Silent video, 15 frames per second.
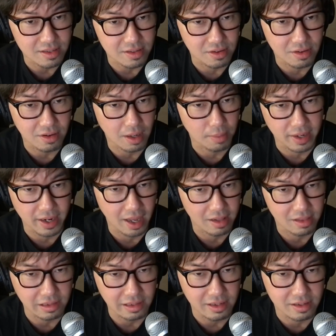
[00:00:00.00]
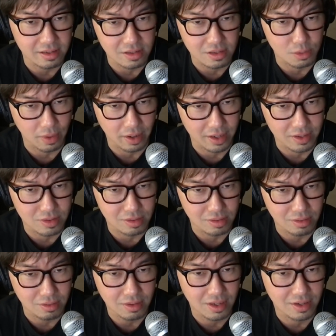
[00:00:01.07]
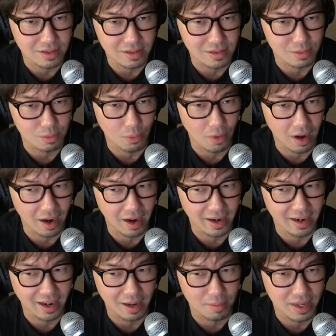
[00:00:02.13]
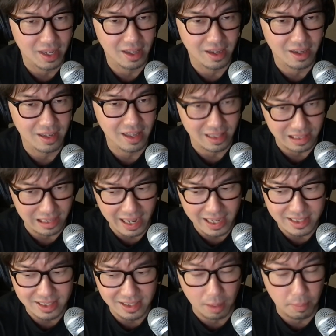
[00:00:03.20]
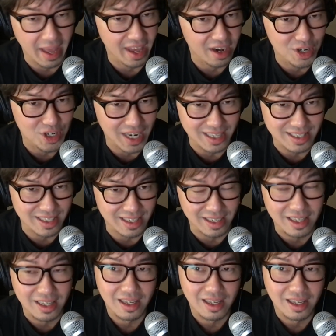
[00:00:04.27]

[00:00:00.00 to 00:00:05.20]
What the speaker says: I'm an athlete, this is what I do, and this is why I'm athletic, I'm energetic.